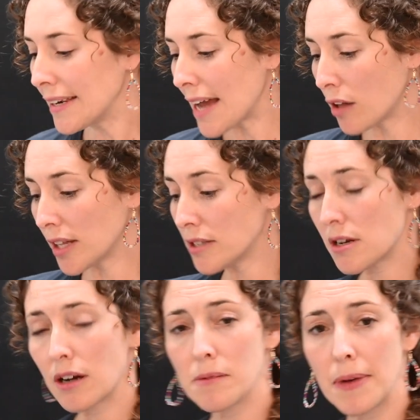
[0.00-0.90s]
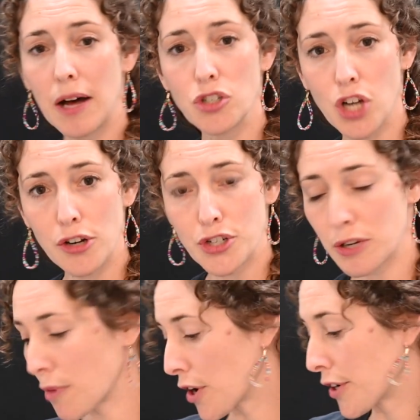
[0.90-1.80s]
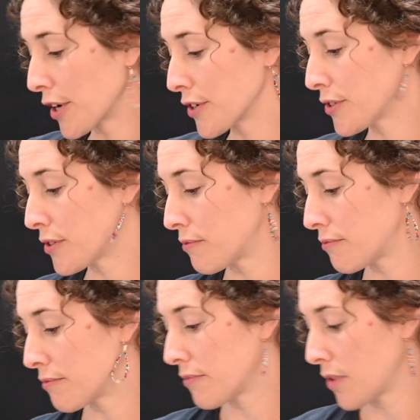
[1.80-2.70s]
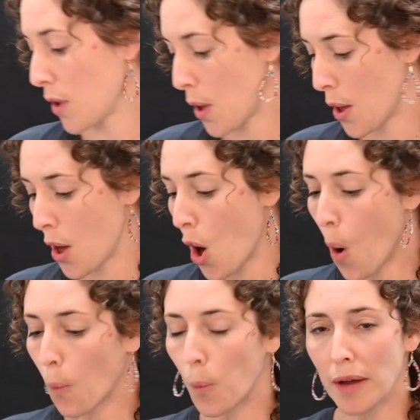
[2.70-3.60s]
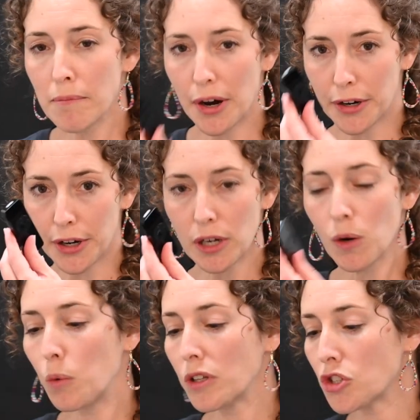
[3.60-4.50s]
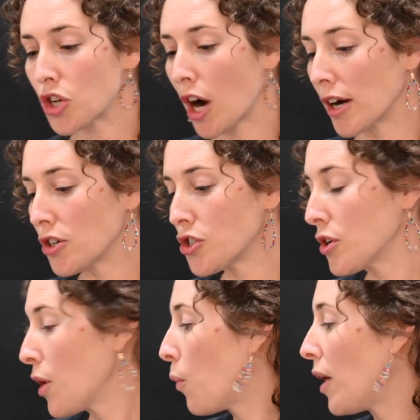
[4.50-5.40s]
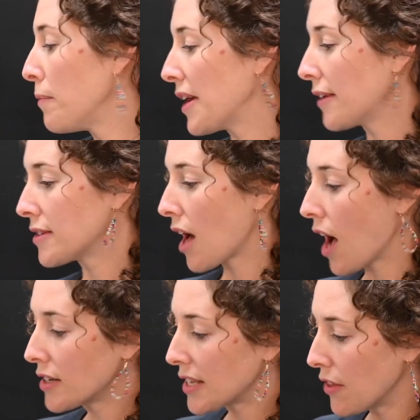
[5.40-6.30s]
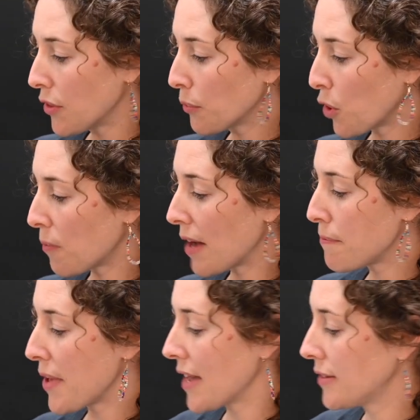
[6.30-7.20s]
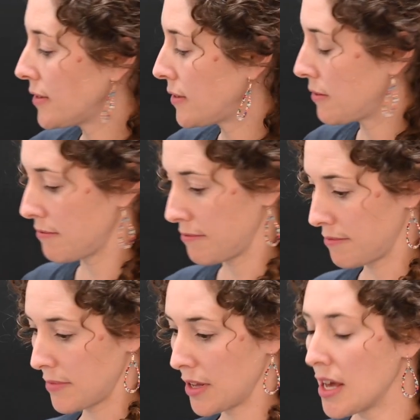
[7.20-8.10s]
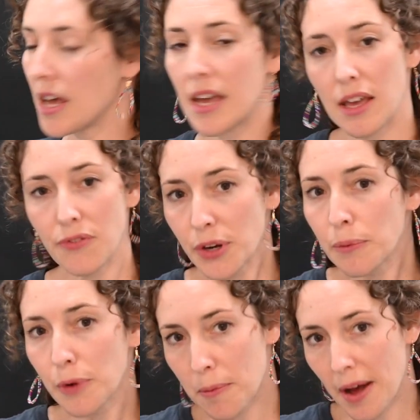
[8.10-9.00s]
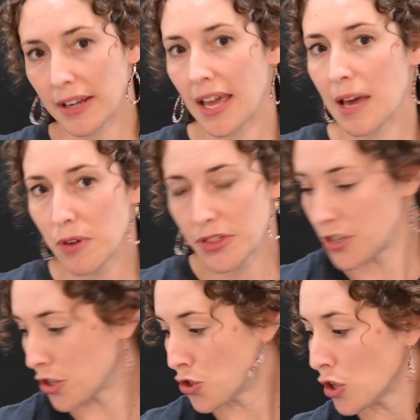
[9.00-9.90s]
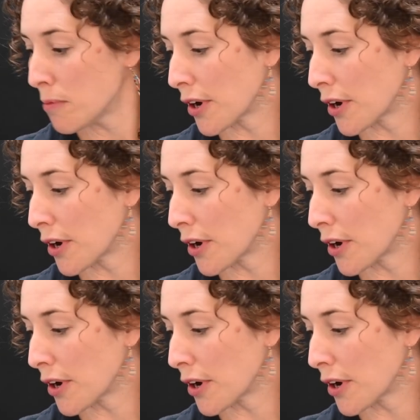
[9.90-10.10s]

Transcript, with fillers: Now let's talk about charging markers. One marker will charge while being docked in the robot base. If your robot came with additional